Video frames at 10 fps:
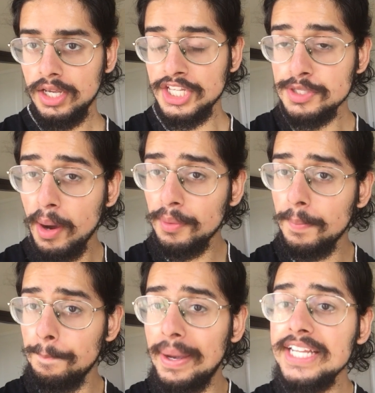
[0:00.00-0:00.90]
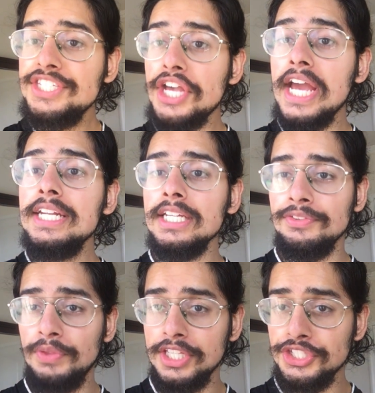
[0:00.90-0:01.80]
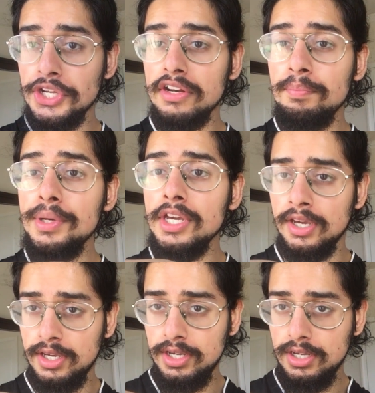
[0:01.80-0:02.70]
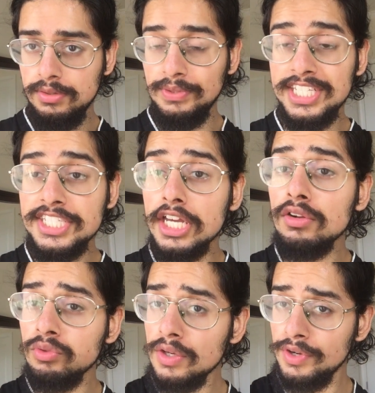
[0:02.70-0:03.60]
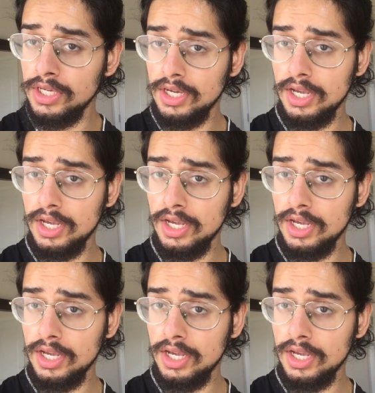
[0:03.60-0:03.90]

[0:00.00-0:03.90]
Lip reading: It's about maintaining that state of being, that state of living